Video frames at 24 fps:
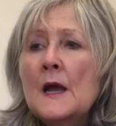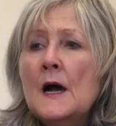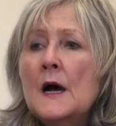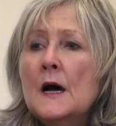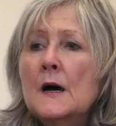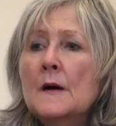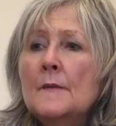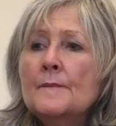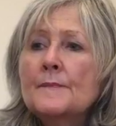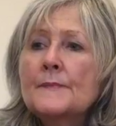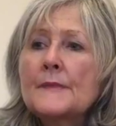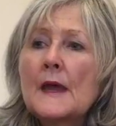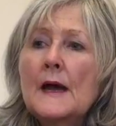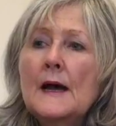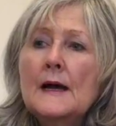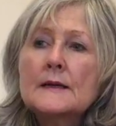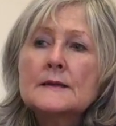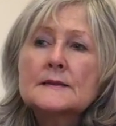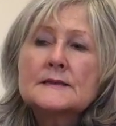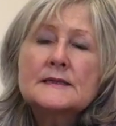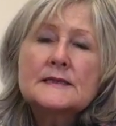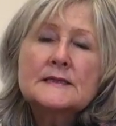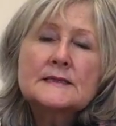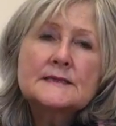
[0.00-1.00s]

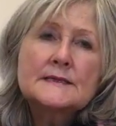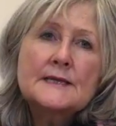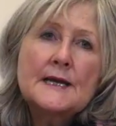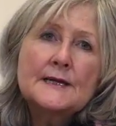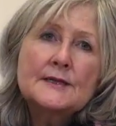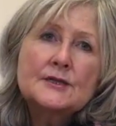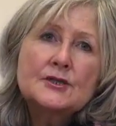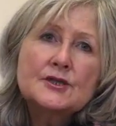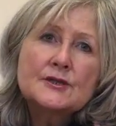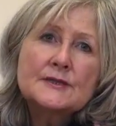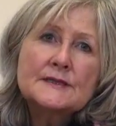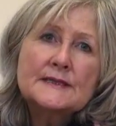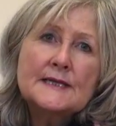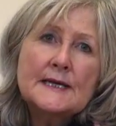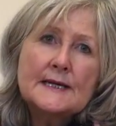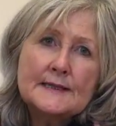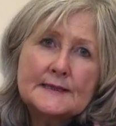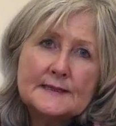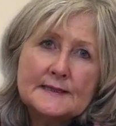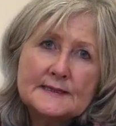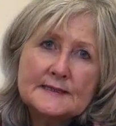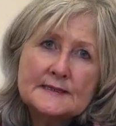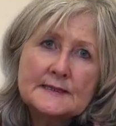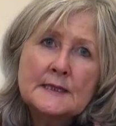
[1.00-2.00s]
and contagion
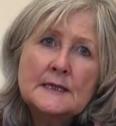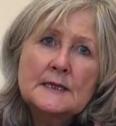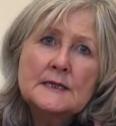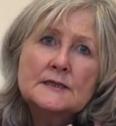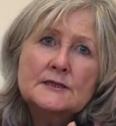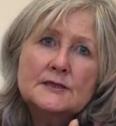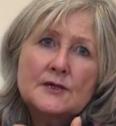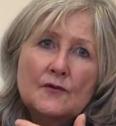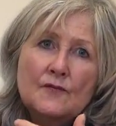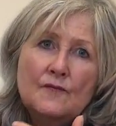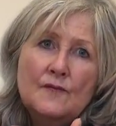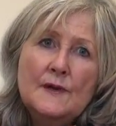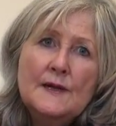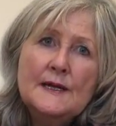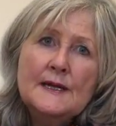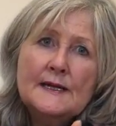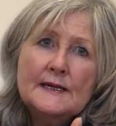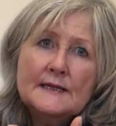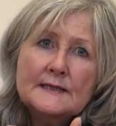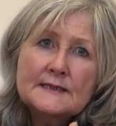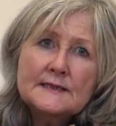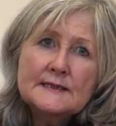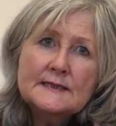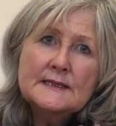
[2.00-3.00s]
deaths. So really
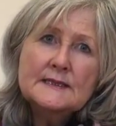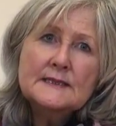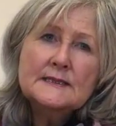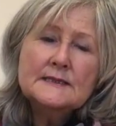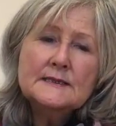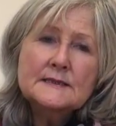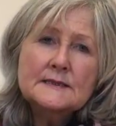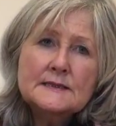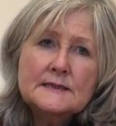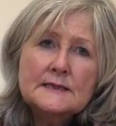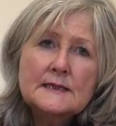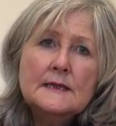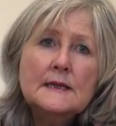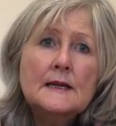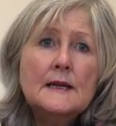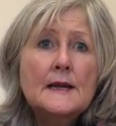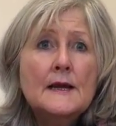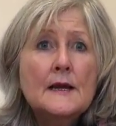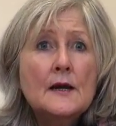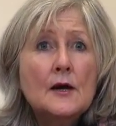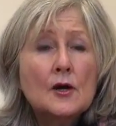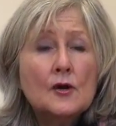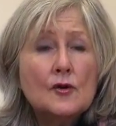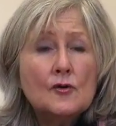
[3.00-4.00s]
consistent and
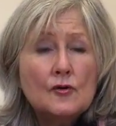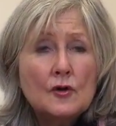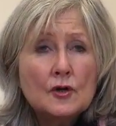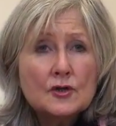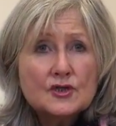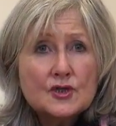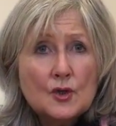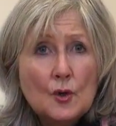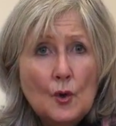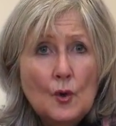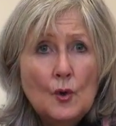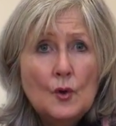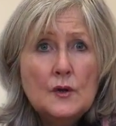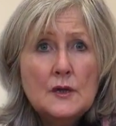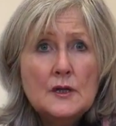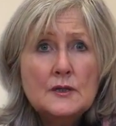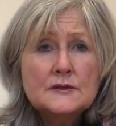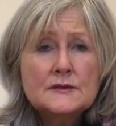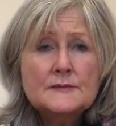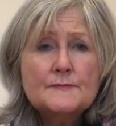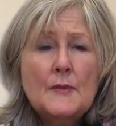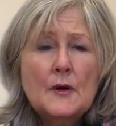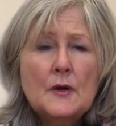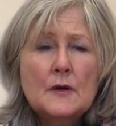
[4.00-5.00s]
clear across all
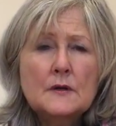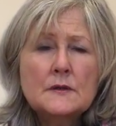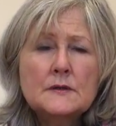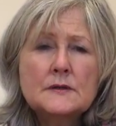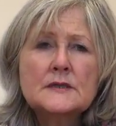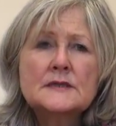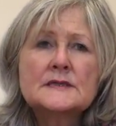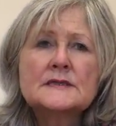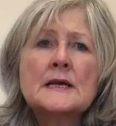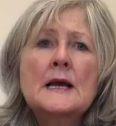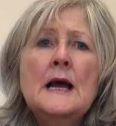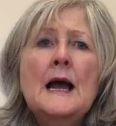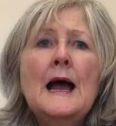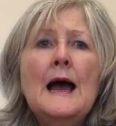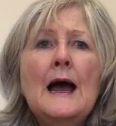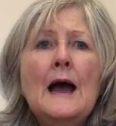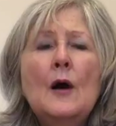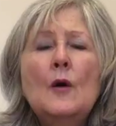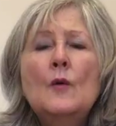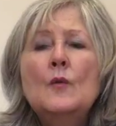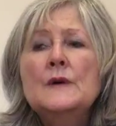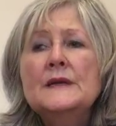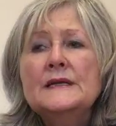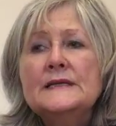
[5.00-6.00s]
those partners
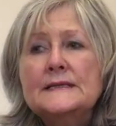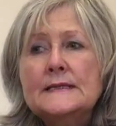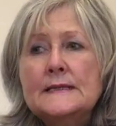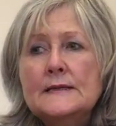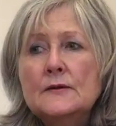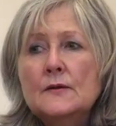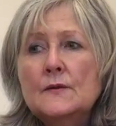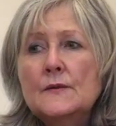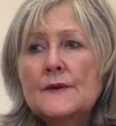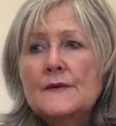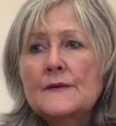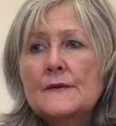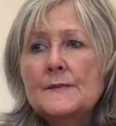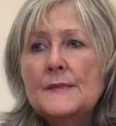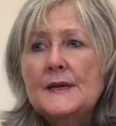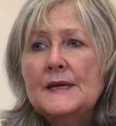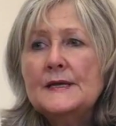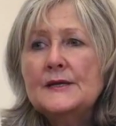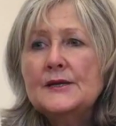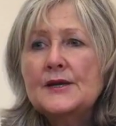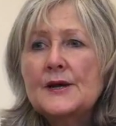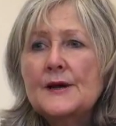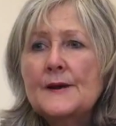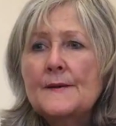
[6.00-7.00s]
how we deal with the
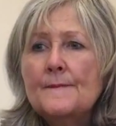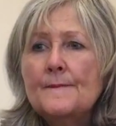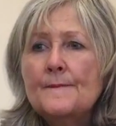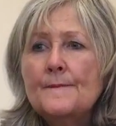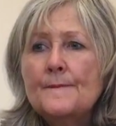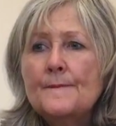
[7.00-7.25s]
media.